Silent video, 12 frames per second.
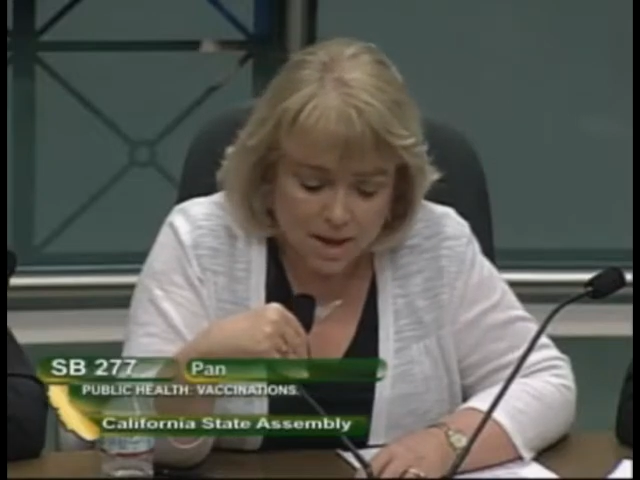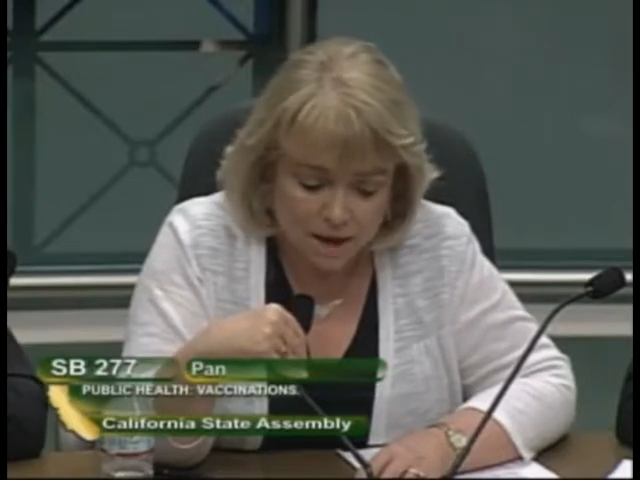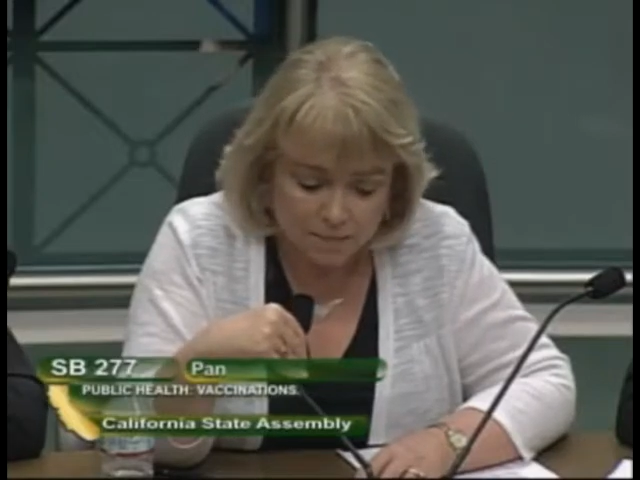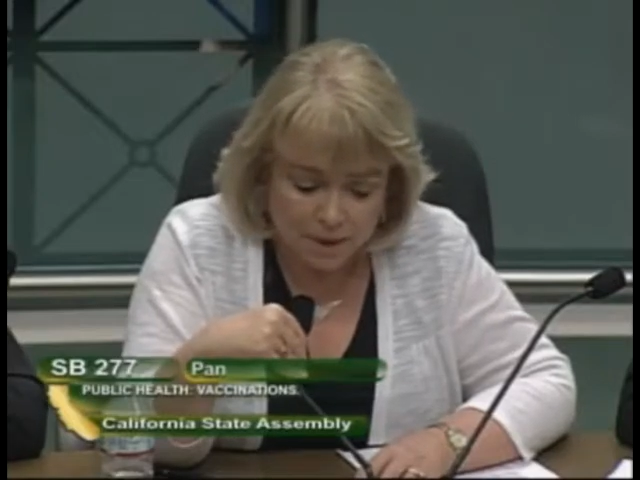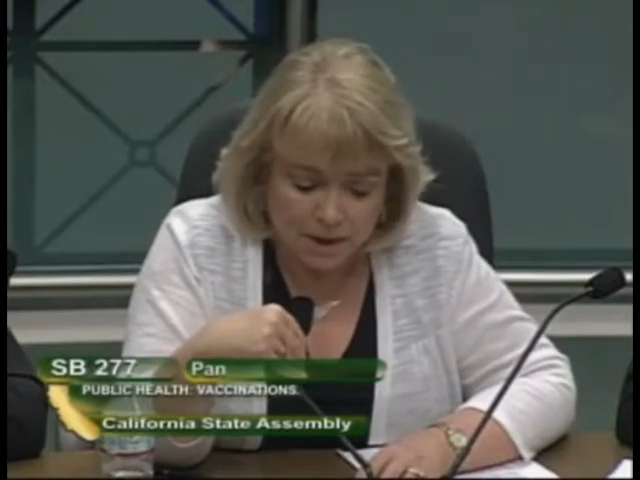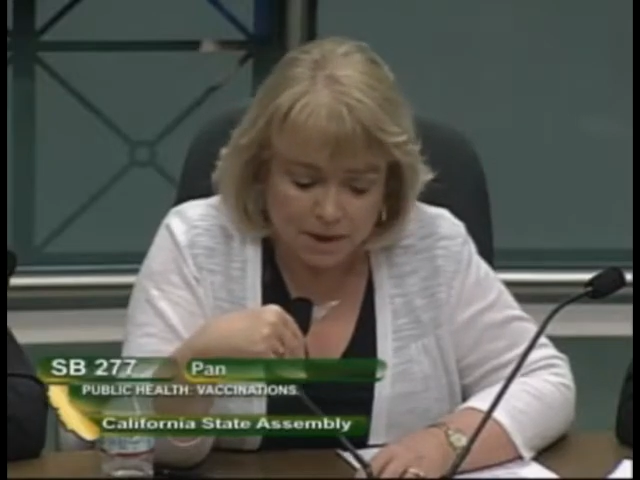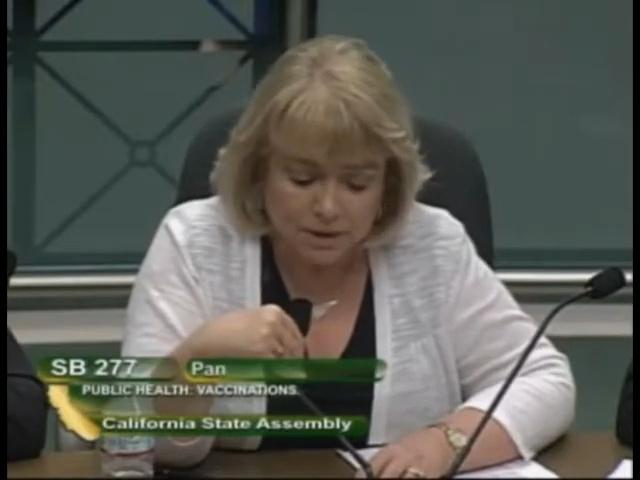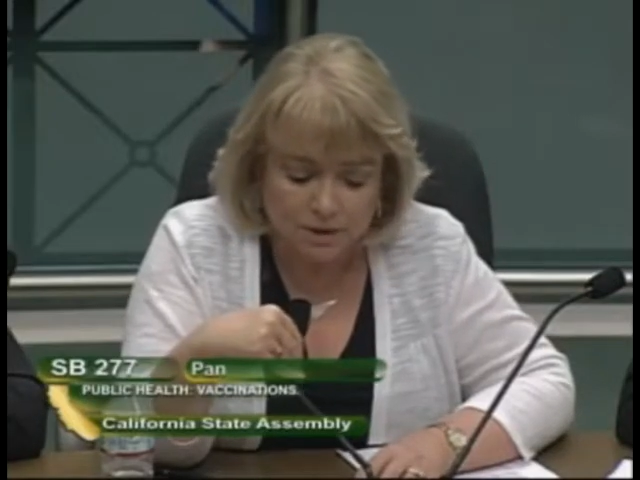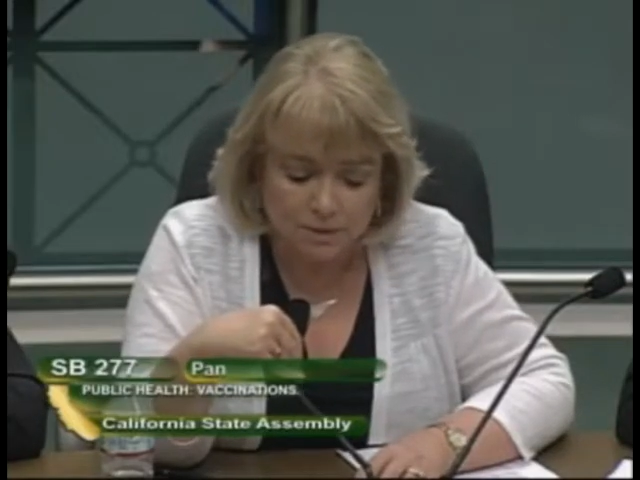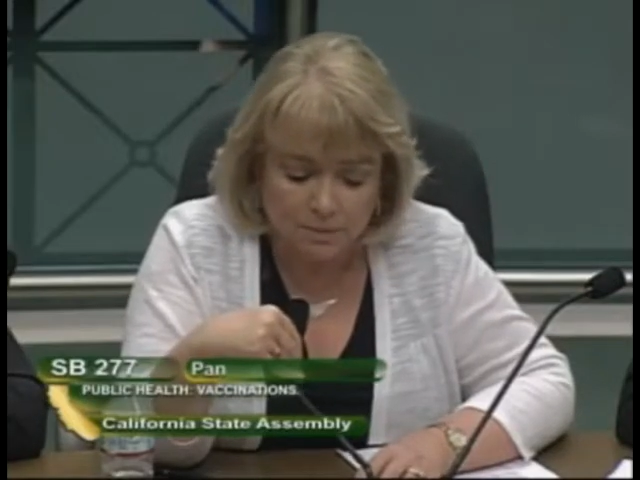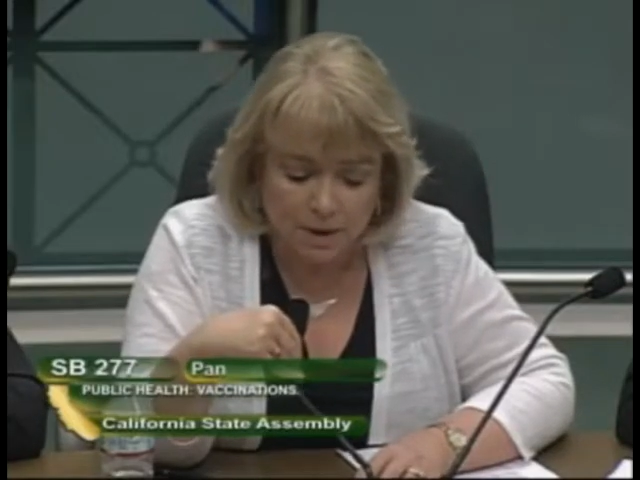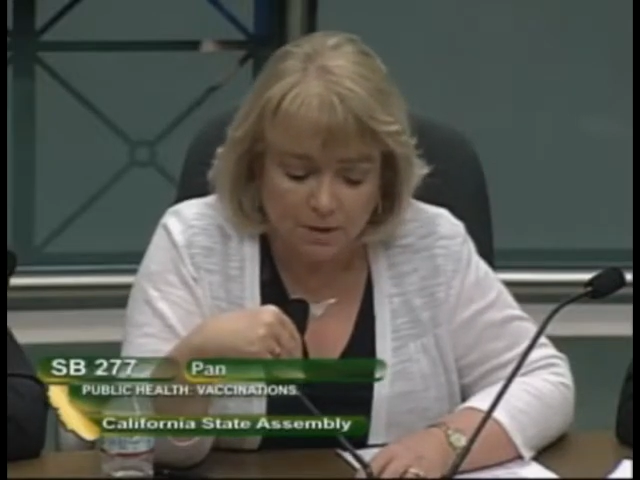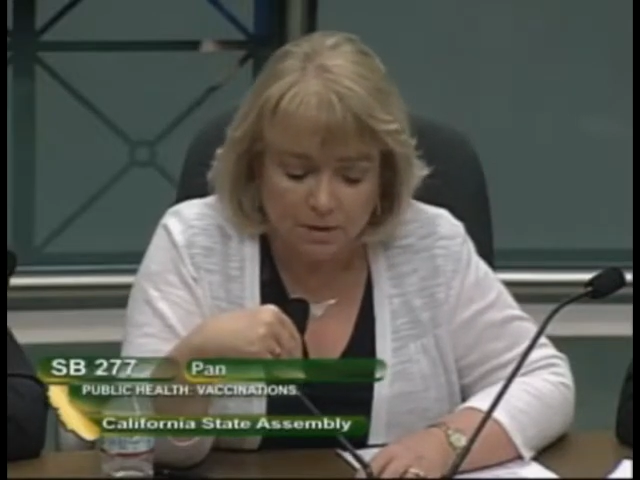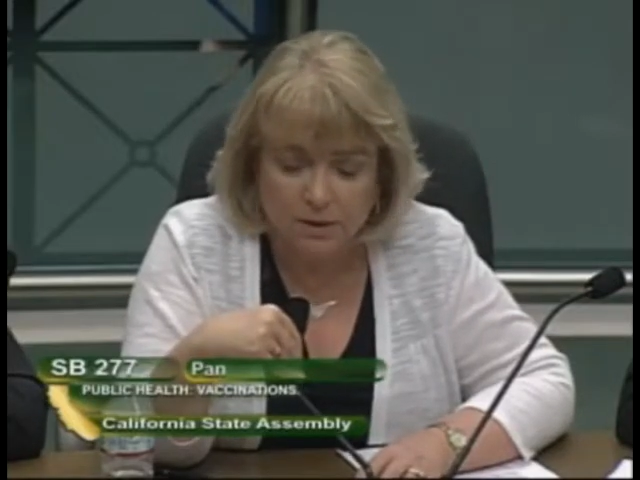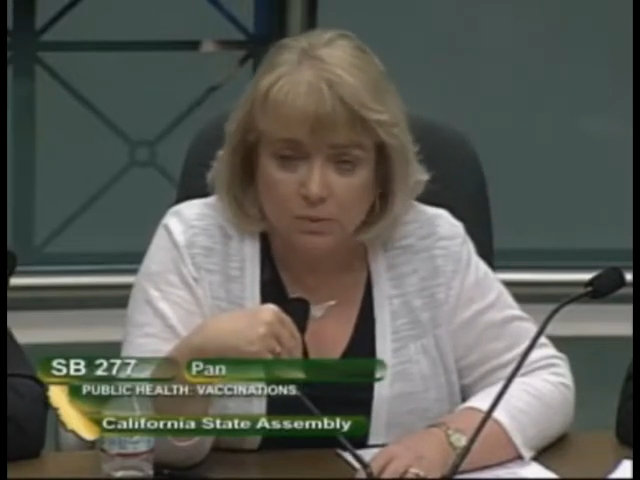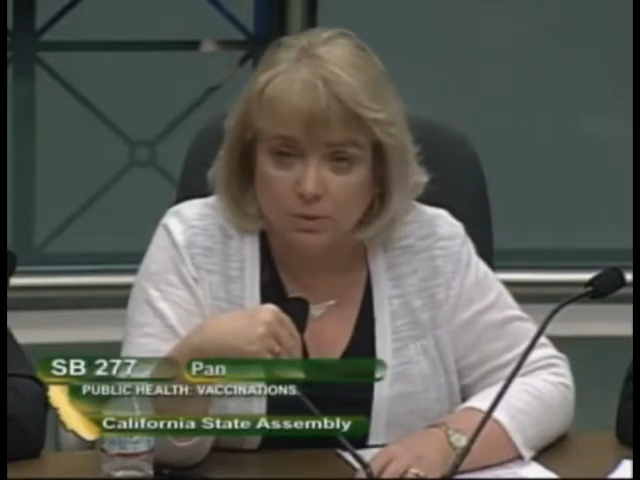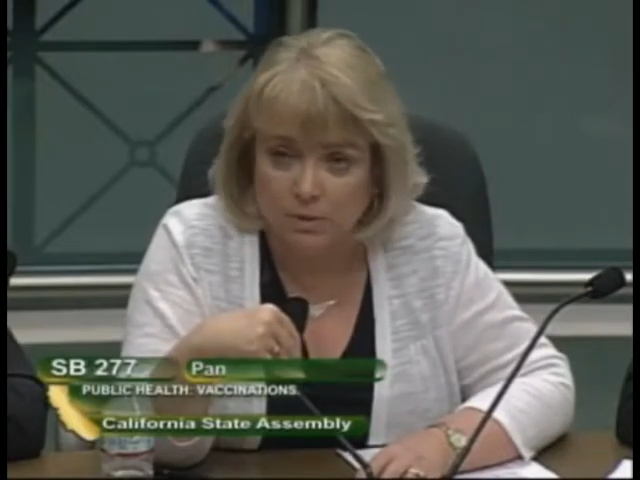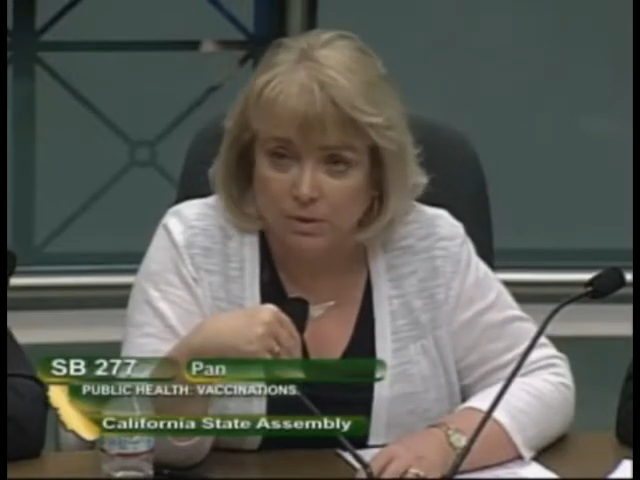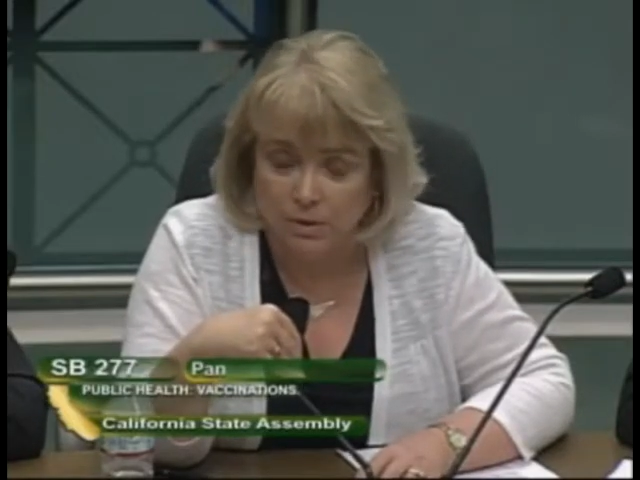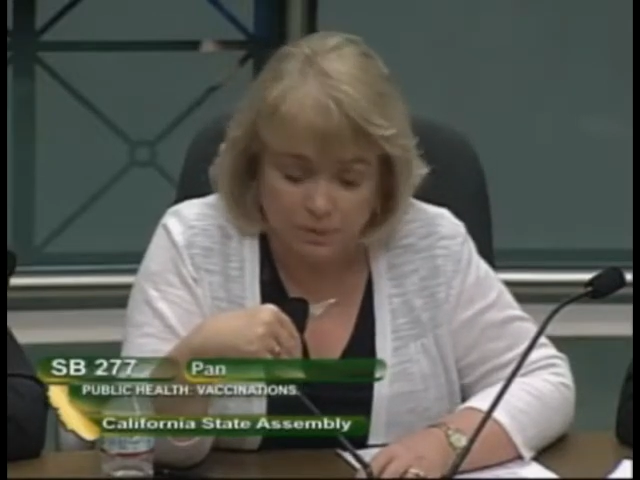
It punishes parents with